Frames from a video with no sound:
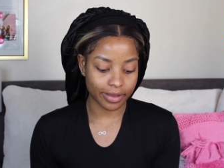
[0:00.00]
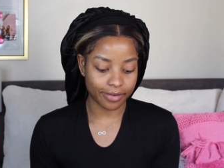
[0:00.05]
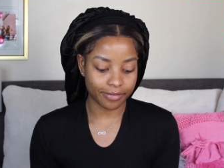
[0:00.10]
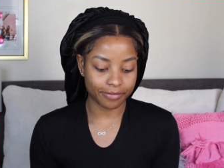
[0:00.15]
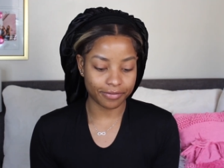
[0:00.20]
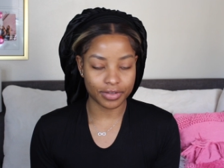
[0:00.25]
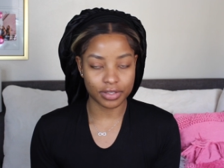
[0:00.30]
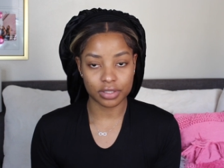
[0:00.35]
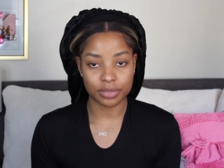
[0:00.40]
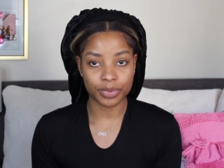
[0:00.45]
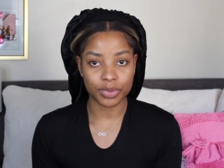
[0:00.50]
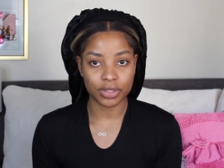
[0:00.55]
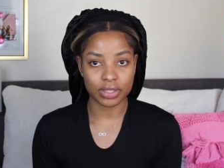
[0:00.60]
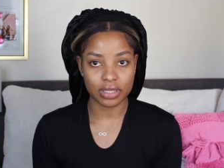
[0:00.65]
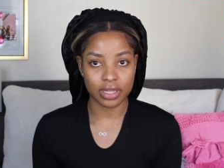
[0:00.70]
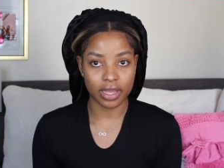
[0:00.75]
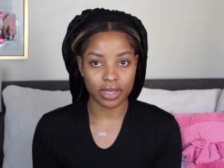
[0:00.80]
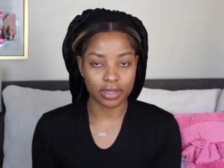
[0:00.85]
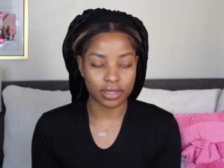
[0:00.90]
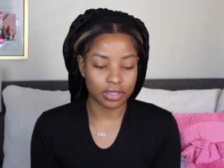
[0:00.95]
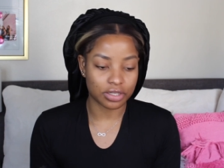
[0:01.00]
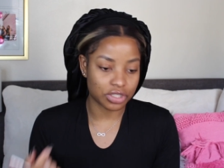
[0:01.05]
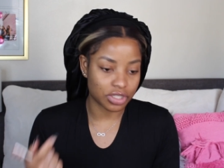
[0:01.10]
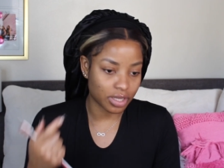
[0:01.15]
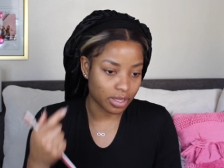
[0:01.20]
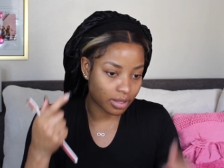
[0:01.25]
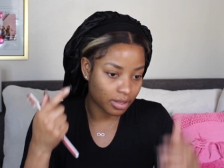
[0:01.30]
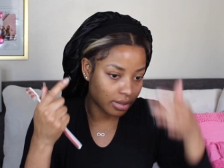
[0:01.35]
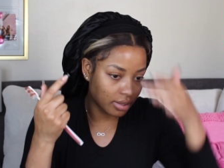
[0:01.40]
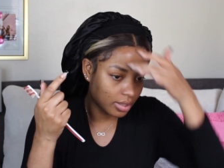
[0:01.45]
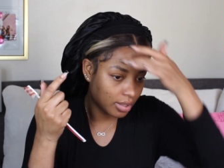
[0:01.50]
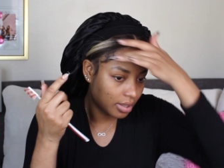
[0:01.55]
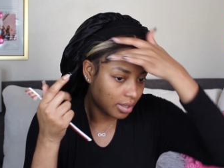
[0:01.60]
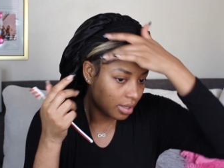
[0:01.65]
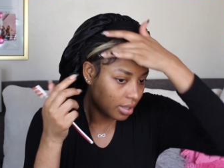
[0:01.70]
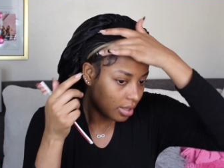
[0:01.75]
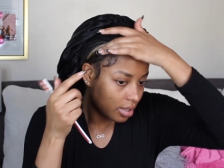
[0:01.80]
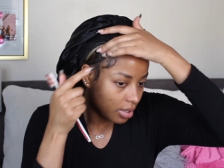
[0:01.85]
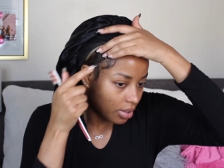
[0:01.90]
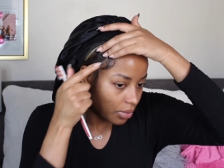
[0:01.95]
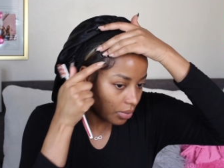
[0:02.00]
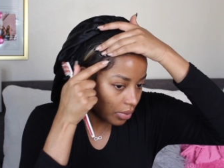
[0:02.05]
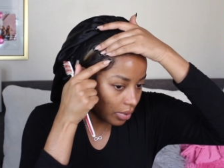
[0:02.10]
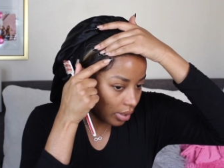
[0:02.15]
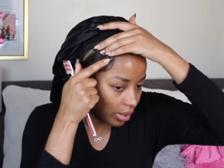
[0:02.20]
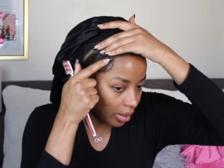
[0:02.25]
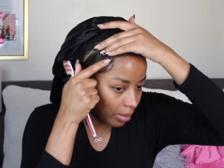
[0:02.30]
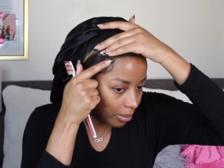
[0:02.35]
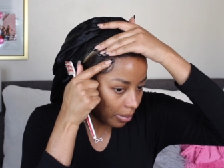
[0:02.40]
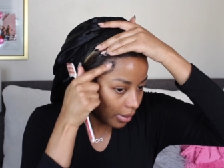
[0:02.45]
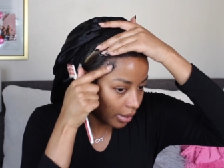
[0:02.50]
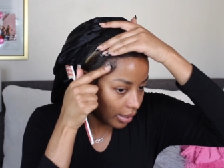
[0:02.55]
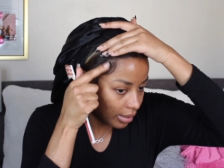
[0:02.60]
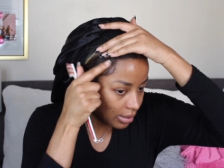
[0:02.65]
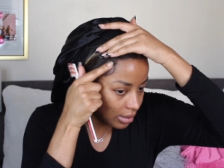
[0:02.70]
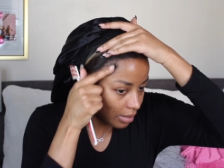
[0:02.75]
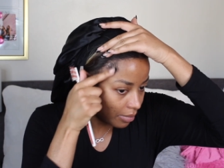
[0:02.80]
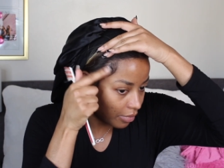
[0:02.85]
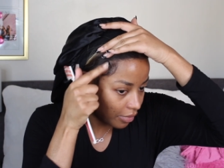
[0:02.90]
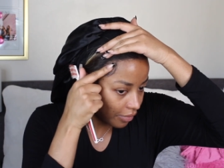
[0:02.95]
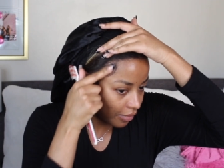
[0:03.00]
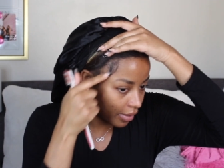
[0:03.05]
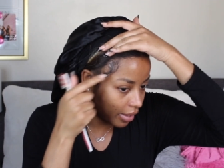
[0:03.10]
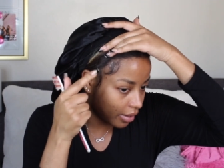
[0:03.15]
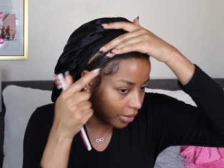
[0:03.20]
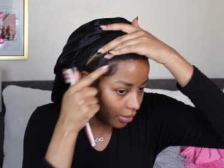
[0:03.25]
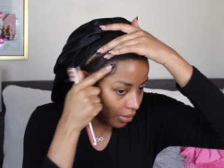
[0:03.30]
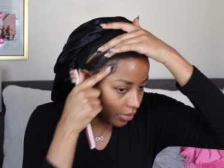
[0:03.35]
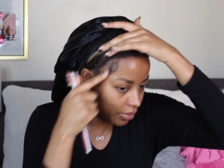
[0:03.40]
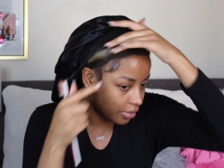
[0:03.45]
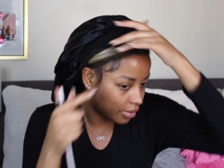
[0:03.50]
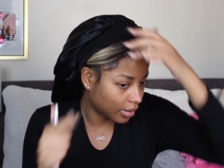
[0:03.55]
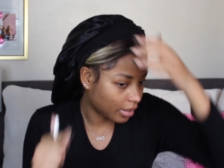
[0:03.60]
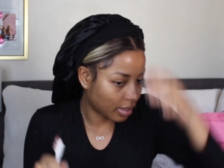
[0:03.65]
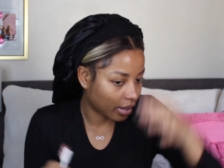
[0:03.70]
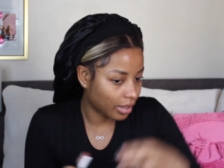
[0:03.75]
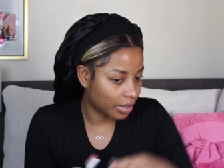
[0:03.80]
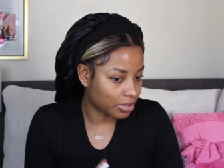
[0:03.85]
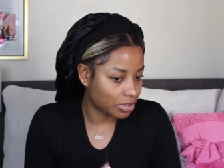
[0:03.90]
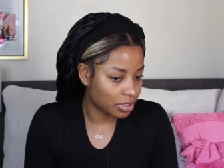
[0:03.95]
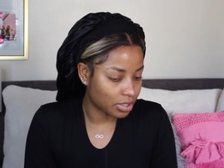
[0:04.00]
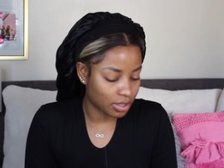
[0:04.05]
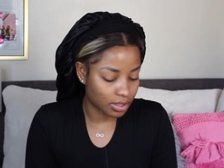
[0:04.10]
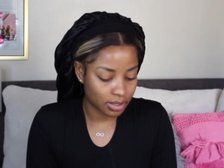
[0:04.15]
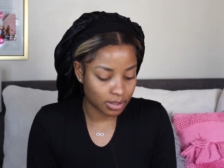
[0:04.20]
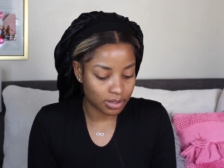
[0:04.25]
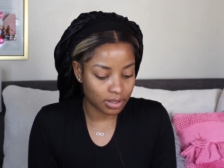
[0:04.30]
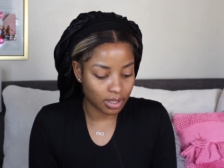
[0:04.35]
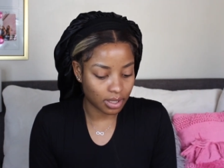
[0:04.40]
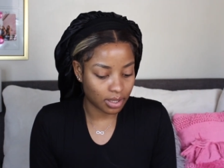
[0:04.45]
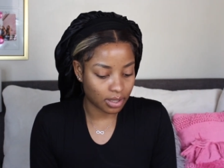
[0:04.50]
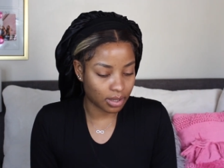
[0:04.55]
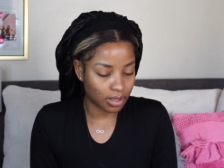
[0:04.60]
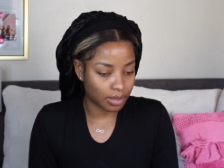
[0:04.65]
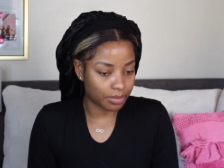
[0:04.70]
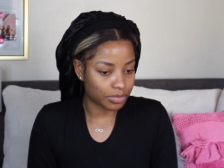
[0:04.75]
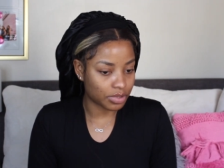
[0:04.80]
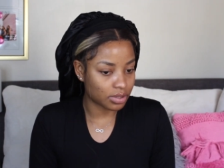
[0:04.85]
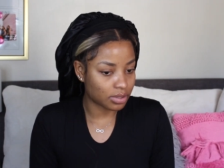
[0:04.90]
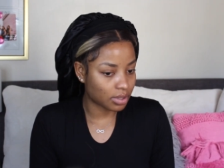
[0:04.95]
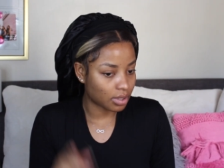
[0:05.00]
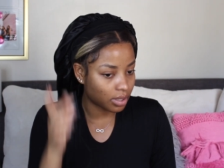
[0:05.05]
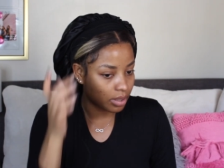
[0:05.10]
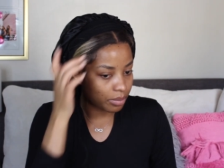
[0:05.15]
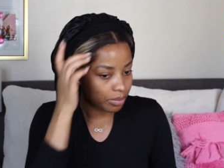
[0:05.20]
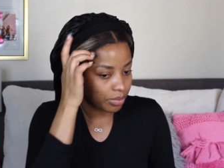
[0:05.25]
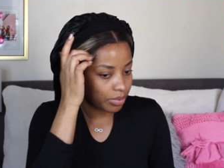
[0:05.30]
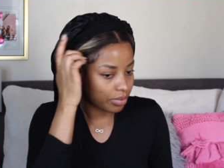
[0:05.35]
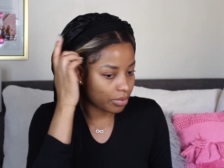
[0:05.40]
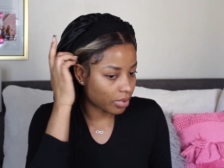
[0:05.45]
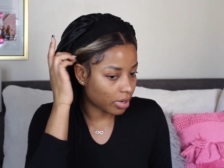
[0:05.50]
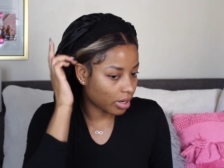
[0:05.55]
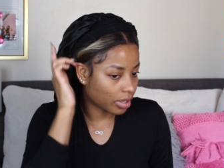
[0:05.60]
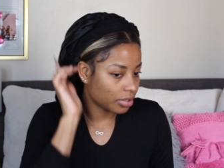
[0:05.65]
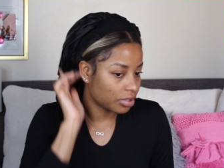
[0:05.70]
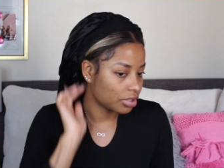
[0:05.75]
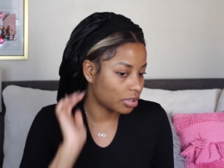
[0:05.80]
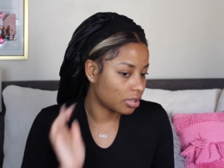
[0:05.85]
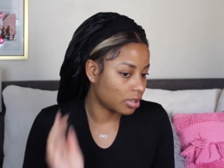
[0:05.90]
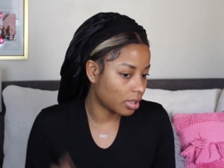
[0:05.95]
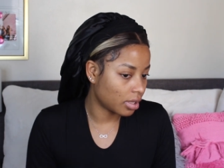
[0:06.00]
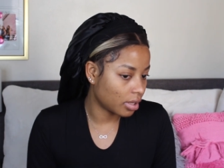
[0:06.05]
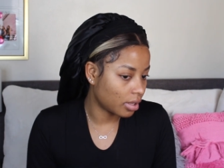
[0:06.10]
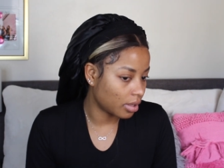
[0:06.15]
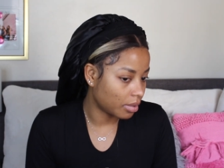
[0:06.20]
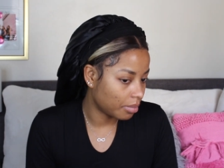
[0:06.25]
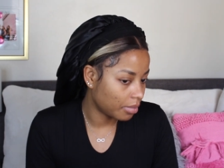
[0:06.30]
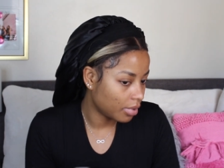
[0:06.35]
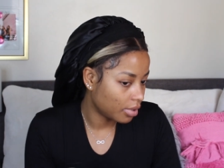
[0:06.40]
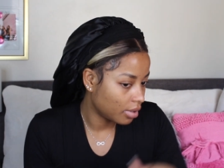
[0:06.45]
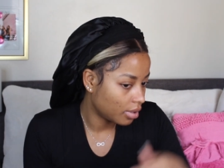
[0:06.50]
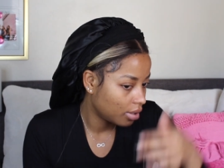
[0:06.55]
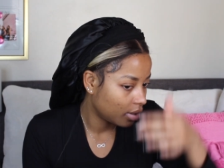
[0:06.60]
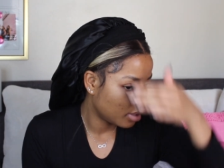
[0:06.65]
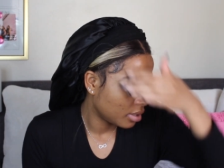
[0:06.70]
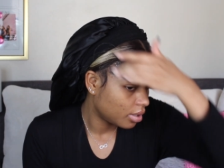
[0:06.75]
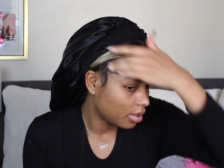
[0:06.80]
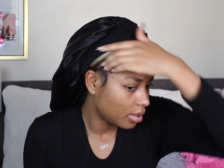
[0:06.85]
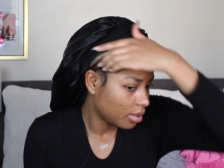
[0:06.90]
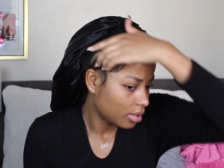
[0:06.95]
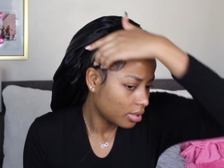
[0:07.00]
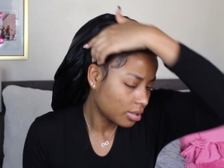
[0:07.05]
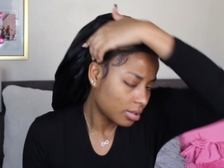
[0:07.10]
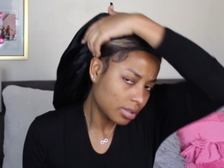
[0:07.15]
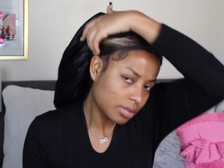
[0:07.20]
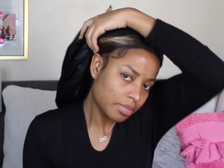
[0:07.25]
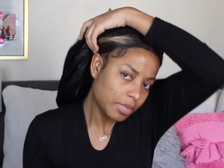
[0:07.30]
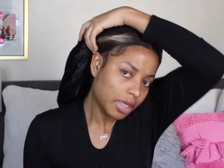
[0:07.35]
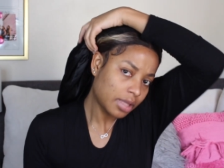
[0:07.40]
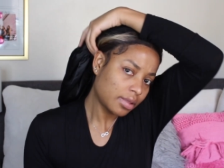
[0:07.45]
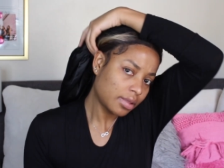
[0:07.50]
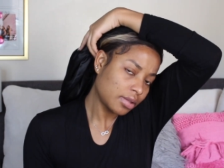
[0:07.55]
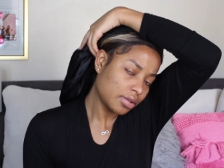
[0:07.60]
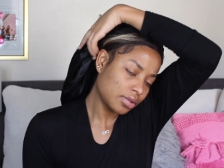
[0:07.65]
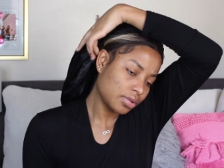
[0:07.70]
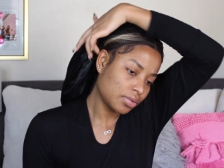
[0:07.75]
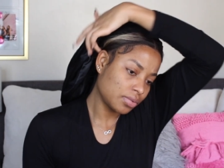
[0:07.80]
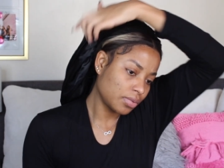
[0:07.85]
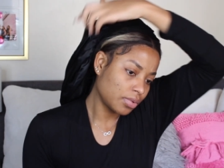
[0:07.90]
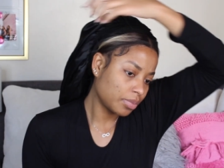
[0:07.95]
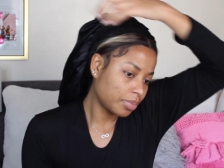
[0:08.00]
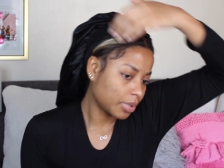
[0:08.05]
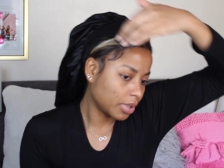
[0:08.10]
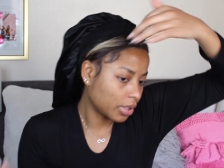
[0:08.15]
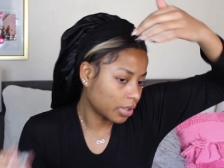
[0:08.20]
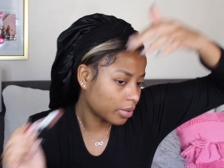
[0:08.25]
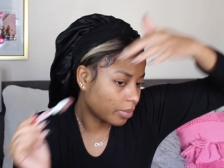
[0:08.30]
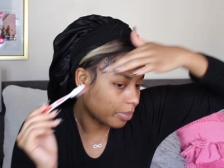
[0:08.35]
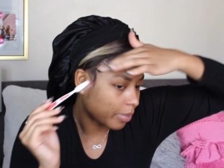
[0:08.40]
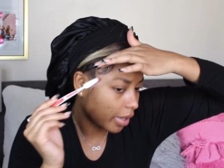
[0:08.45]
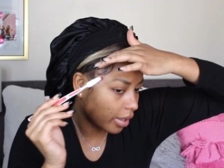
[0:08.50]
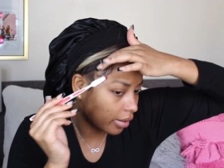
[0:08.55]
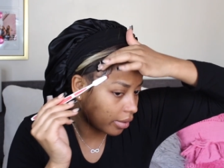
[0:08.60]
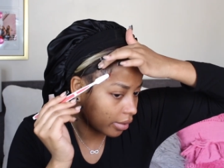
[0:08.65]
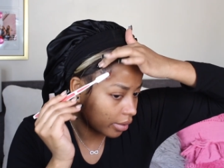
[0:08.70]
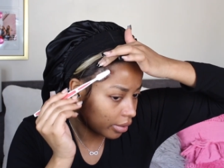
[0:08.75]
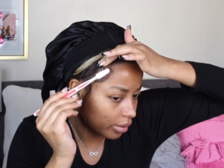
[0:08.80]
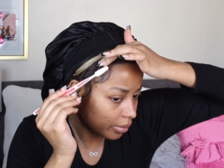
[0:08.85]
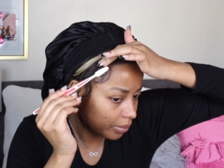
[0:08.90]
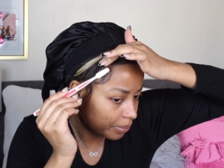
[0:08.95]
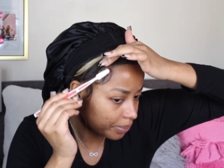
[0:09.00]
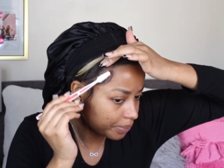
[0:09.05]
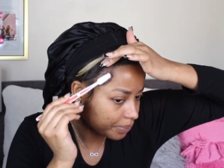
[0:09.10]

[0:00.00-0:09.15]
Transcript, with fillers: Invisible Styling Gel. We're going to apply some of that on the edges and I'm just going to brush them. Just make the swoop look better.